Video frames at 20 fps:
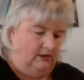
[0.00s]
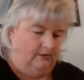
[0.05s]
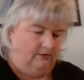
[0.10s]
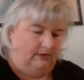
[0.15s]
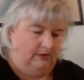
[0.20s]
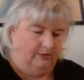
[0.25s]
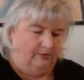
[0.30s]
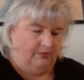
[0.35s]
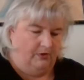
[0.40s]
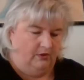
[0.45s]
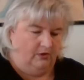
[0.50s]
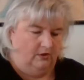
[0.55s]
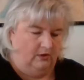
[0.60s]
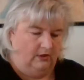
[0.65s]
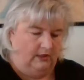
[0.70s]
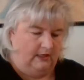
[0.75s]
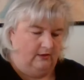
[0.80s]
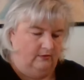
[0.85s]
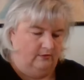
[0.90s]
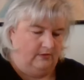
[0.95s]
Let me
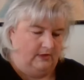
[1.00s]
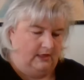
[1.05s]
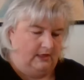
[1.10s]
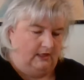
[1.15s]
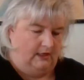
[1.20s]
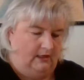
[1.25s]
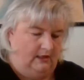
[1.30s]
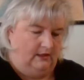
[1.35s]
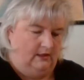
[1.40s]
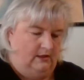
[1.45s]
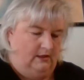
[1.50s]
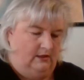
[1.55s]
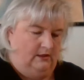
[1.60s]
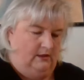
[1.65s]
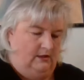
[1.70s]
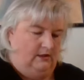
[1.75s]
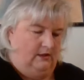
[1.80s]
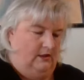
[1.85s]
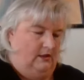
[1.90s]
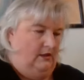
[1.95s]
pull out my
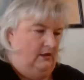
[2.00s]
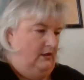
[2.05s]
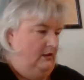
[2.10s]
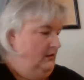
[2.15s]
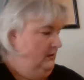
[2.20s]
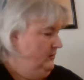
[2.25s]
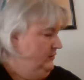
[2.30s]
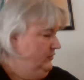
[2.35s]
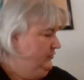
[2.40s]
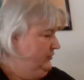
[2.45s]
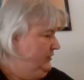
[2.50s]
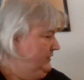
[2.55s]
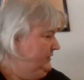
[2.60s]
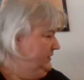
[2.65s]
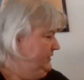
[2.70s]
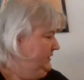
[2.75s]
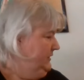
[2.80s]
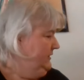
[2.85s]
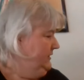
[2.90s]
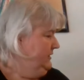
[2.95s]

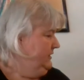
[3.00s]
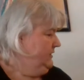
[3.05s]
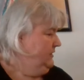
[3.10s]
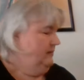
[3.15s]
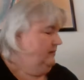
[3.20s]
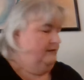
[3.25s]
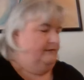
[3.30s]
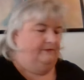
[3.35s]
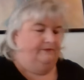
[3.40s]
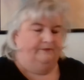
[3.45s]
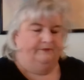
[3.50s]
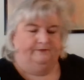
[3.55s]
trusty little